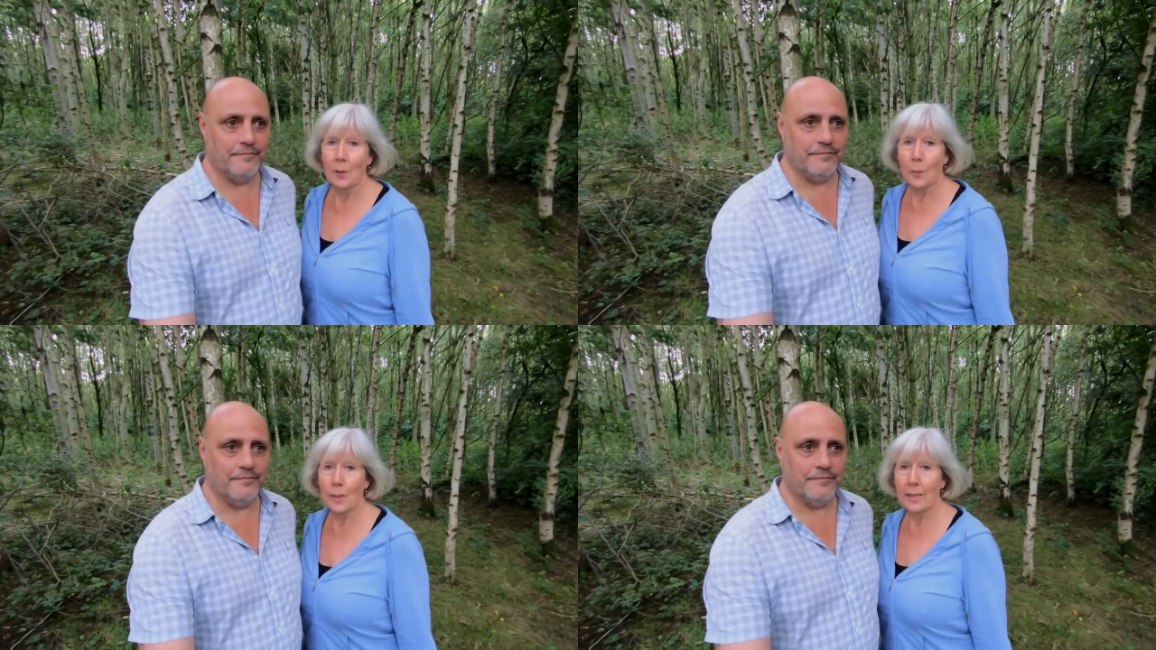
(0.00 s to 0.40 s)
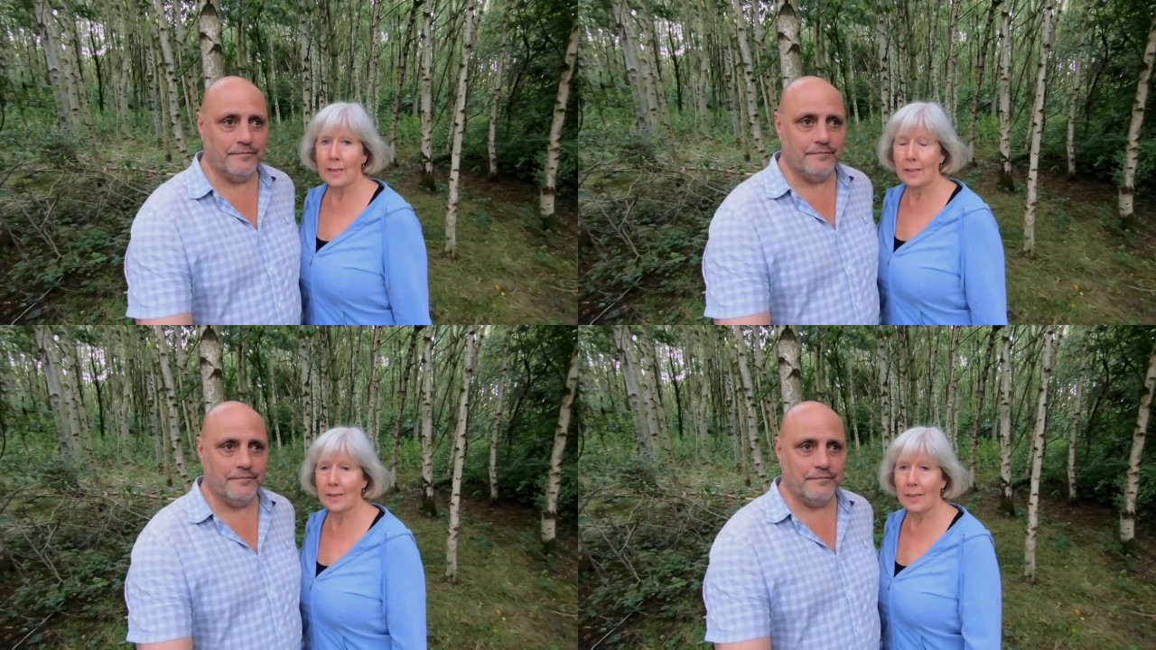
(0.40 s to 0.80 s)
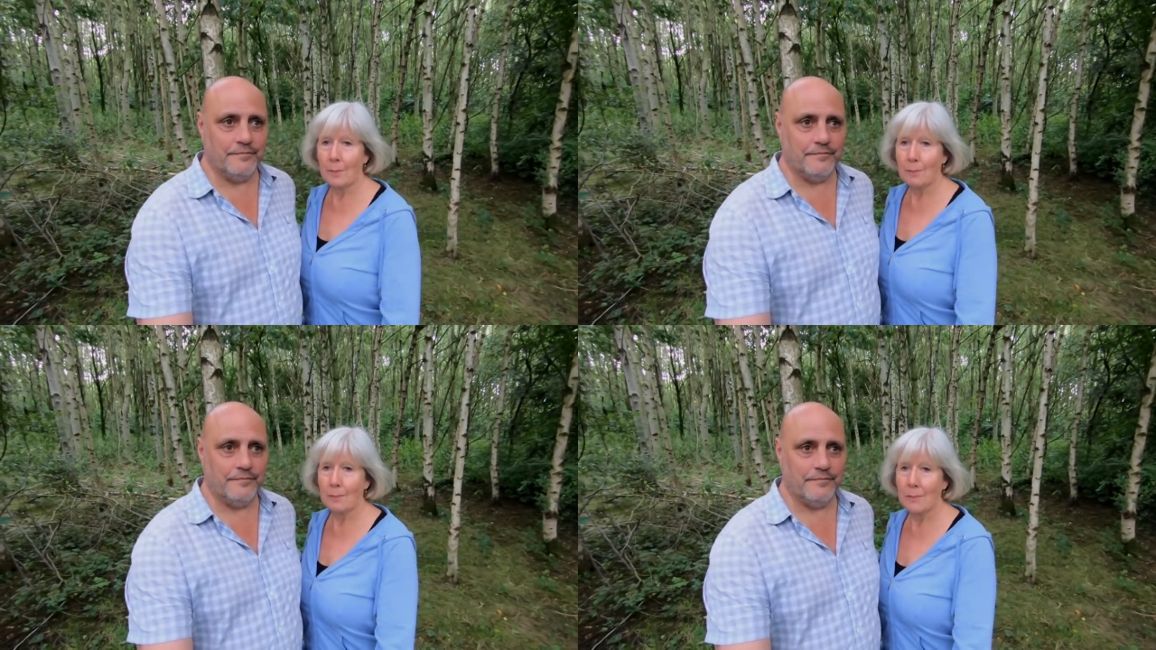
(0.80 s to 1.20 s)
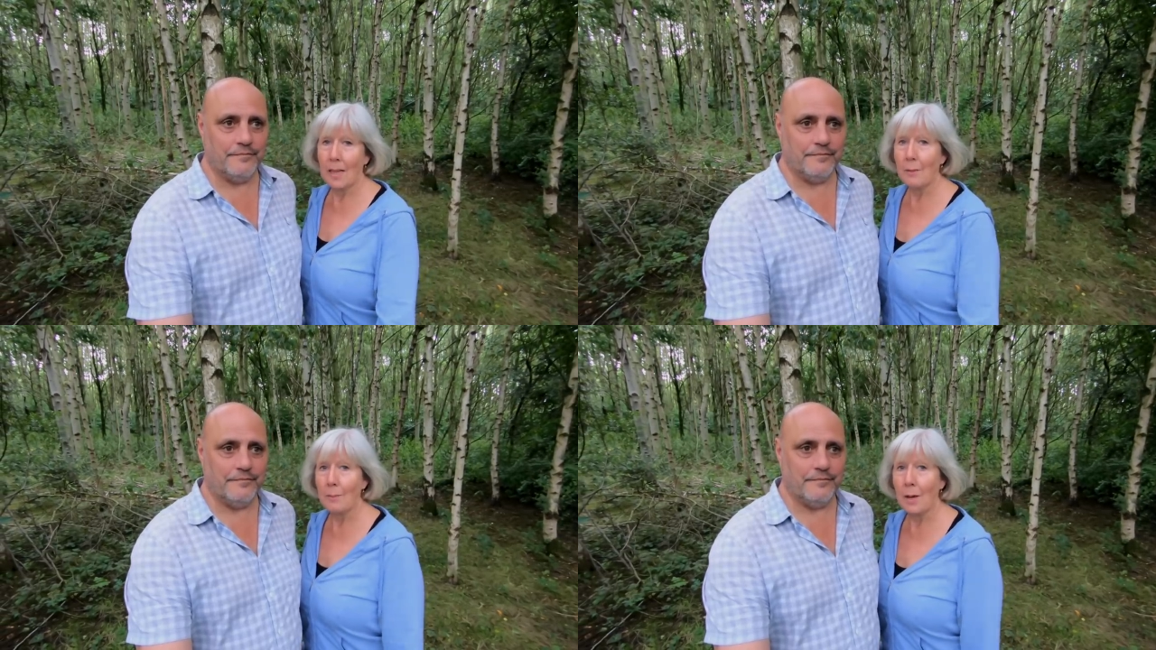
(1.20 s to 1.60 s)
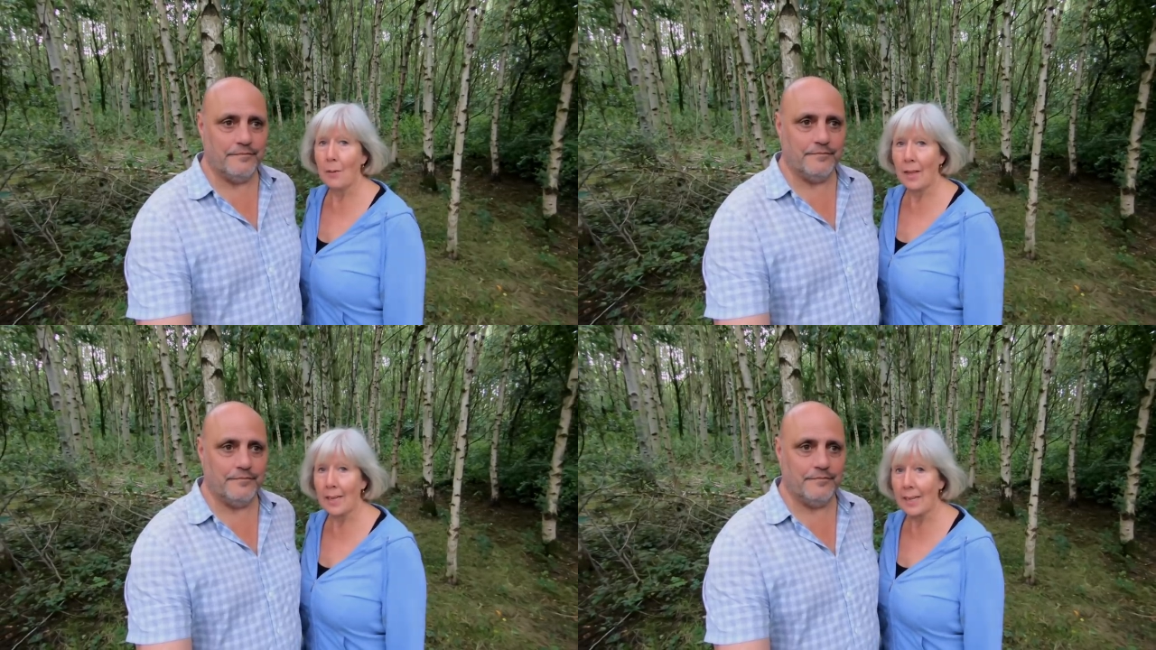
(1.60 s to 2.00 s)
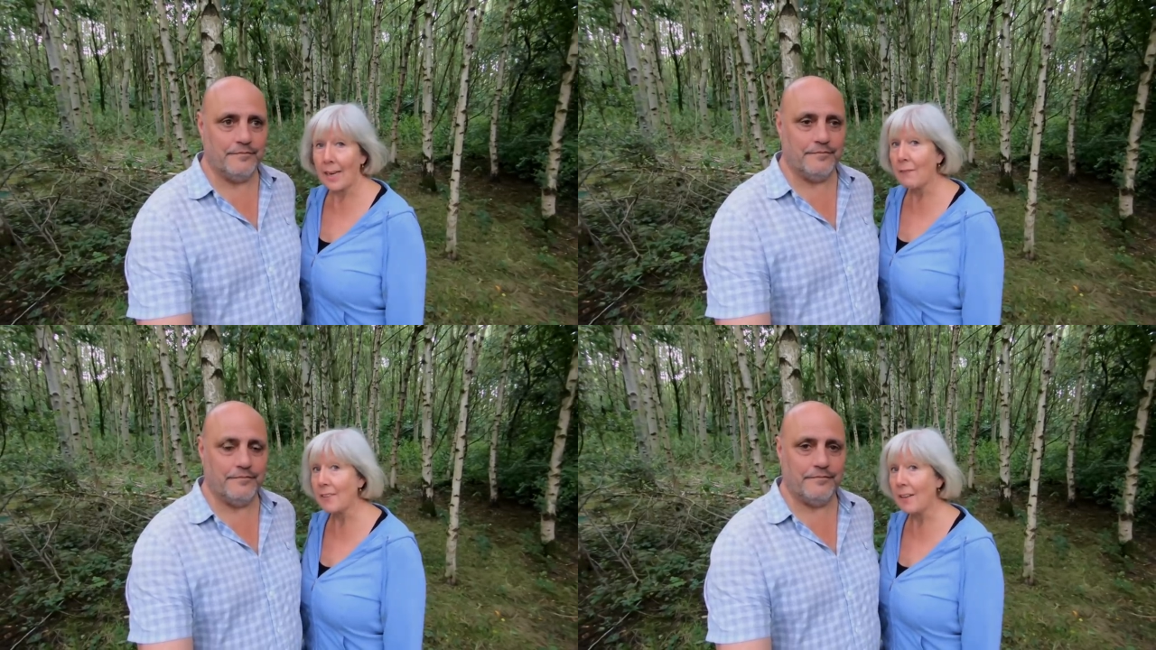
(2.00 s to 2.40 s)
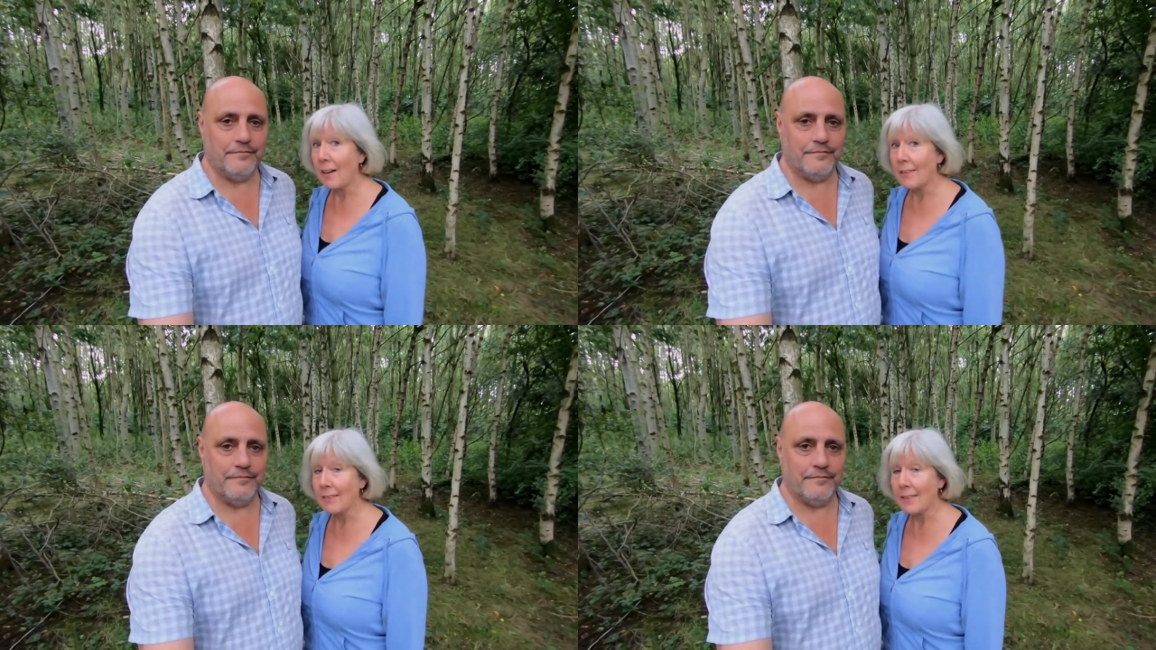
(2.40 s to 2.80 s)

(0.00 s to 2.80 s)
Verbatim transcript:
Speaker 1: we can um, let them know and they can advertise